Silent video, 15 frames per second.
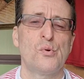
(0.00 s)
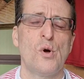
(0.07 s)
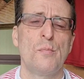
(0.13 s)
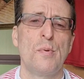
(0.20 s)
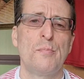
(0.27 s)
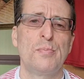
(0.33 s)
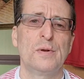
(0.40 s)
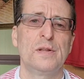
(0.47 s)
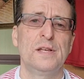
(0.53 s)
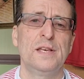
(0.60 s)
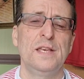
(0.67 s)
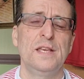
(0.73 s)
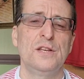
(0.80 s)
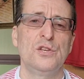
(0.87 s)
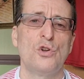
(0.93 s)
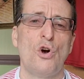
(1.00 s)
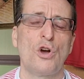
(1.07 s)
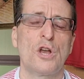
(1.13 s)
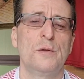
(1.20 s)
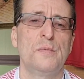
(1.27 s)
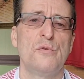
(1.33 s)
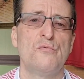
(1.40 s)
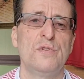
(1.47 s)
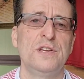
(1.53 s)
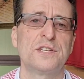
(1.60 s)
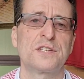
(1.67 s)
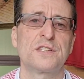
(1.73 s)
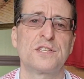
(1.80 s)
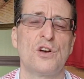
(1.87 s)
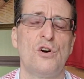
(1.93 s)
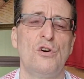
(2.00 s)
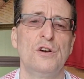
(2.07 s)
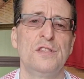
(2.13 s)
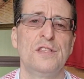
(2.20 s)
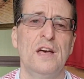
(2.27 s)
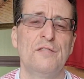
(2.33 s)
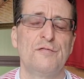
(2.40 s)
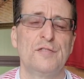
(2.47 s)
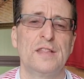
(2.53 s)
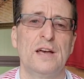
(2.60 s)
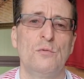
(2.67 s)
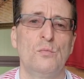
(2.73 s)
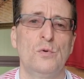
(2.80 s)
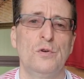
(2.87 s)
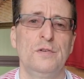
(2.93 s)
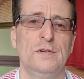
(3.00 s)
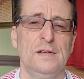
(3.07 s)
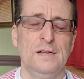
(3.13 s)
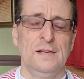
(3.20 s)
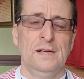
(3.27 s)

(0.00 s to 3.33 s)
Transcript: probably not going to be risked either for that one.